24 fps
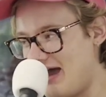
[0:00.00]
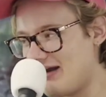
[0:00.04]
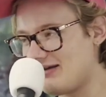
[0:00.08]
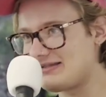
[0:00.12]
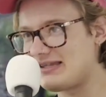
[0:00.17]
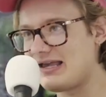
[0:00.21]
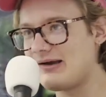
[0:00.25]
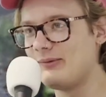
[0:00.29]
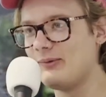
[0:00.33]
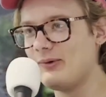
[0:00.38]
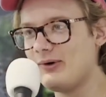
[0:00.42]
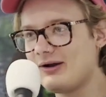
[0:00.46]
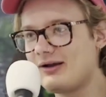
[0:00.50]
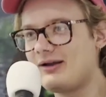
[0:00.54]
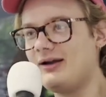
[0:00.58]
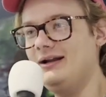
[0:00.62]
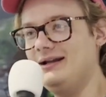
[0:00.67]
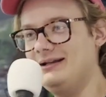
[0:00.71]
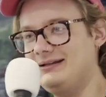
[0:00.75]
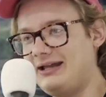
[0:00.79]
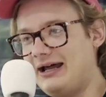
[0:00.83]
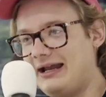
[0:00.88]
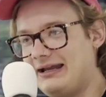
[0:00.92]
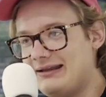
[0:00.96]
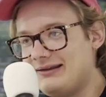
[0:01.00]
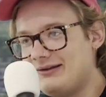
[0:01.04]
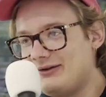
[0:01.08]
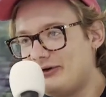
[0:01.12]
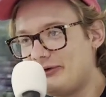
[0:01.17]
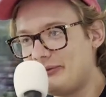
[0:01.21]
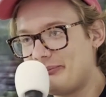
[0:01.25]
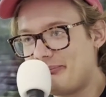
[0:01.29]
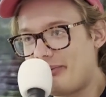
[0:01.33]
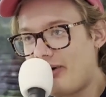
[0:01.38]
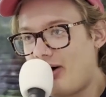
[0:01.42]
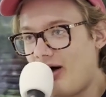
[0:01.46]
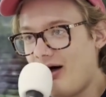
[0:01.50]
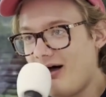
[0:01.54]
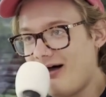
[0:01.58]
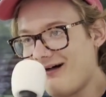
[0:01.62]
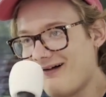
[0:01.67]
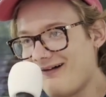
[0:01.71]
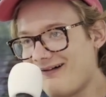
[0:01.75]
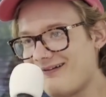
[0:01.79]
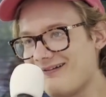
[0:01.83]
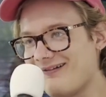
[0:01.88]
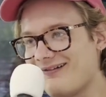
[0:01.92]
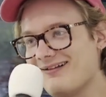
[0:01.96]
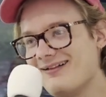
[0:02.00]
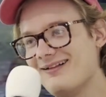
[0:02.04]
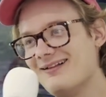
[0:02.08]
How does that work on a tiny little ball?